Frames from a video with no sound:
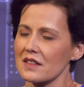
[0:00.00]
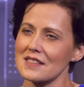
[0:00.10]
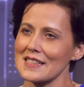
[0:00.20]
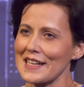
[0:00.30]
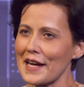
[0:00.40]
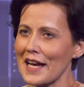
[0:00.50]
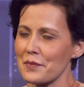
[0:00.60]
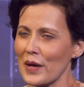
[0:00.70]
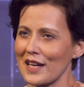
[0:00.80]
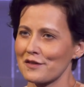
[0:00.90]
the
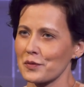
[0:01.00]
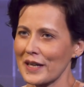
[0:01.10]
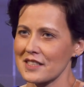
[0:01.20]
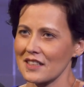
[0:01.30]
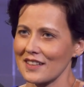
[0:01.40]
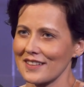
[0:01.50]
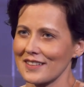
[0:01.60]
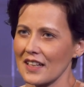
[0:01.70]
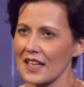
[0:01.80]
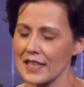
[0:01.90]
CIA paid for my ticket
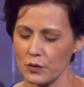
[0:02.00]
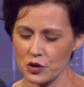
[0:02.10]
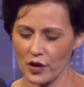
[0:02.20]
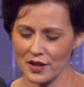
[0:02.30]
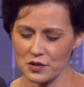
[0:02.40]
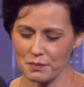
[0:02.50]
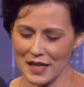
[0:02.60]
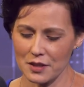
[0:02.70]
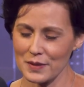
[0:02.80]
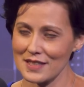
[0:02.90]
and they were trying to
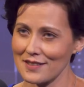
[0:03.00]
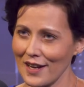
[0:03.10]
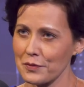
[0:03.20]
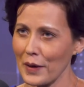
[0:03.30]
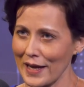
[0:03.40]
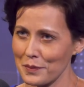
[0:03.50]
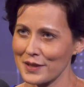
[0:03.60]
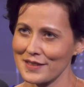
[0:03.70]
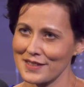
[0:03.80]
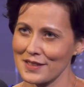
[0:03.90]
make me sign
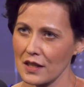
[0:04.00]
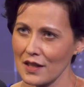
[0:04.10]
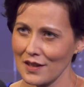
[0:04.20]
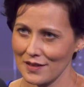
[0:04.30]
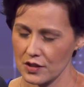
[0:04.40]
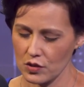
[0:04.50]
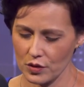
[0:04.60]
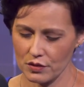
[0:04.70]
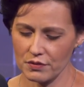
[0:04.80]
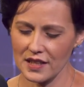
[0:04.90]
papers to
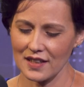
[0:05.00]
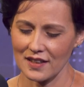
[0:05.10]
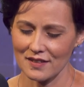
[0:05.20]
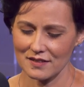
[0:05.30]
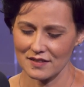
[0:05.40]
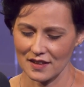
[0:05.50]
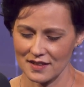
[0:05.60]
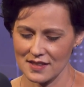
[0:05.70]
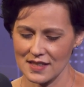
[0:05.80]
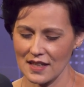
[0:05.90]
agree that
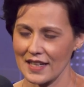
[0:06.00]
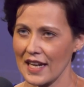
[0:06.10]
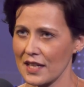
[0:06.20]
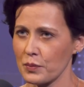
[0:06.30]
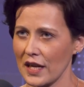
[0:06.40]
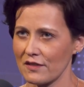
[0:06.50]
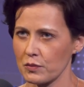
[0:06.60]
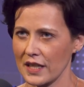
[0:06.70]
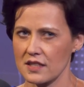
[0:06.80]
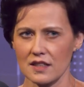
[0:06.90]
the CIA had paid
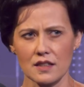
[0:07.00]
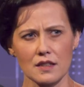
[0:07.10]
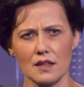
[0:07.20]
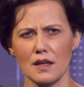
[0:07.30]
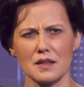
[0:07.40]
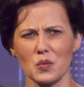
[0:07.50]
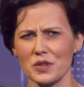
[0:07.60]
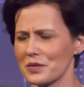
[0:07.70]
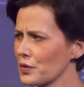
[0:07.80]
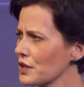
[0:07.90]
for my ticket. What
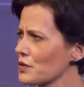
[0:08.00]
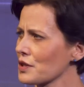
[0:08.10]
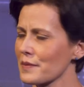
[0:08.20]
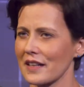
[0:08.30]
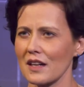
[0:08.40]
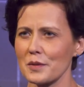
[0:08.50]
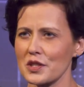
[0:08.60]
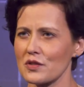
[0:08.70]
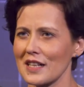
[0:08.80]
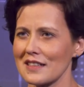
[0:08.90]
are you talking about? I'm an
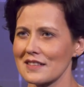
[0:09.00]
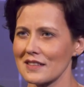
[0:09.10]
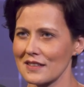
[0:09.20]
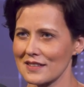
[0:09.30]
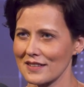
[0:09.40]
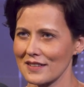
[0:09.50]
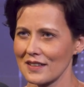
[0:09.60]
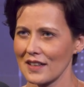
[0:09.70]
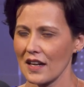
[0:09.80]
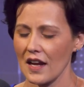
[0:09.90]
Australian citizen.
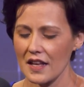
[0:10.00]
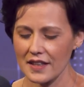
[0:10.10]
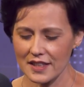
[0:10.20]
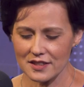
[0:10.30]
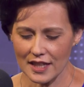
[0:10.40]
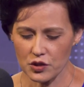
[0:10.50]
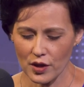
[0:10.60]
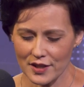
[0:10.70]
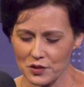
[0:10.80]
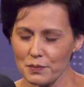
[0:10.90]
They
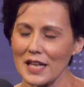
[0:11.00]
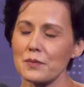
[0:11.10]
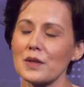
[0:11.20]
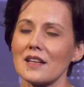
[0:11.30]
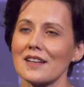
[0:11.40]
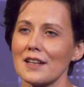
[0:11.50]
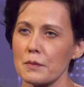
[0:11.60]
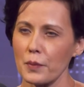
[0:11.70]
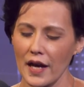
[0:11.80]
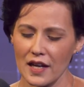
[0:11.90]
tried to make me
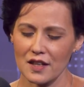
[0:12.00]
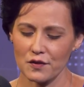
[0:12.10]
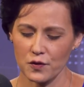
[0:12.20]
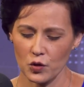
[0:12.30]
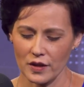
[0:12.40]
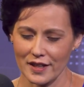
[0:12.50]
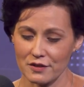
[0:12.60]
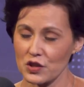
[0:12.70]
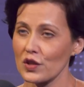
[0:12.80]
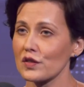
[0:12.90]
pay for a
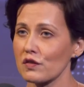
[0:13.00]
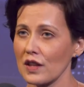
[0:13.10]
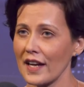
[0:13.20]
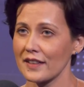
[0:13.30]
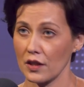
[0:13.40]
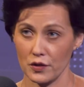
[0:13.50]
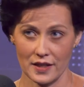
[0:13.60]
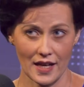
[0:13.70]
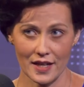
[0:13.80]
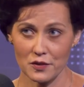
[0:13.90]
return flight. I
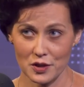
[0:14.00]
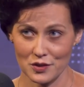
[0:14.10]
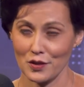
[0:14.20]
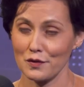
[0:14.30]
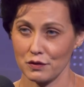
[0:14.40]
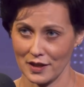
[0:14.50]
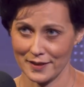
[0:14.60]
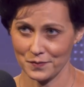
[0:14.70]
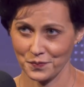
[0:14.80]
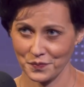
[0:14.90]
already had a return flight.